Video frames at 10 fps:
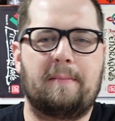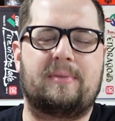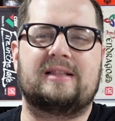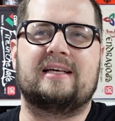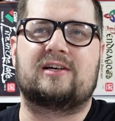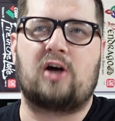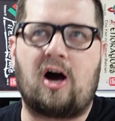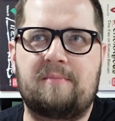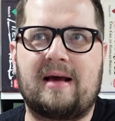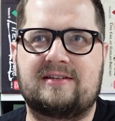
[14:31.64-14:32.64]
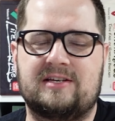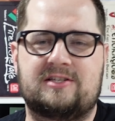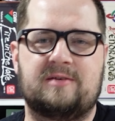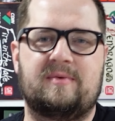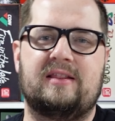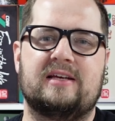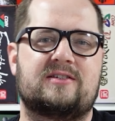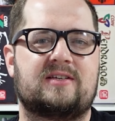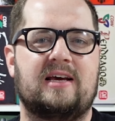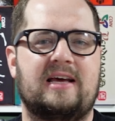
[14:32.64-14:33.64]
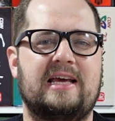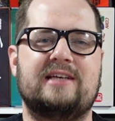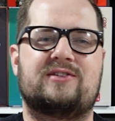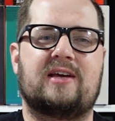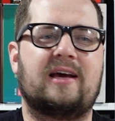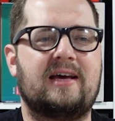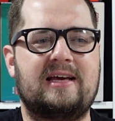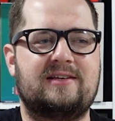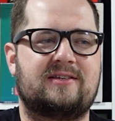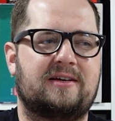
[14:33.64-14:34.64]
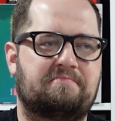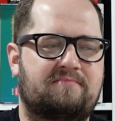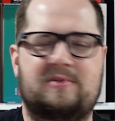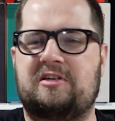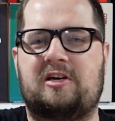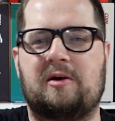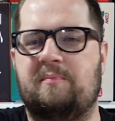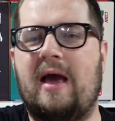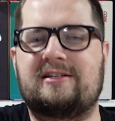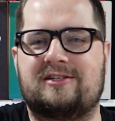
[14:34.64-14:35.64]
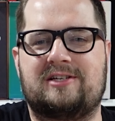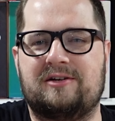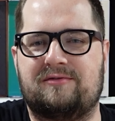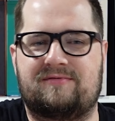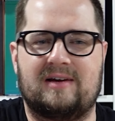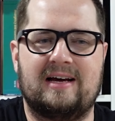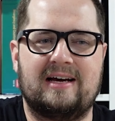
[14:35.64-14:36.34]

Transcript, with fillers: But the combat system in this is a, is a competitive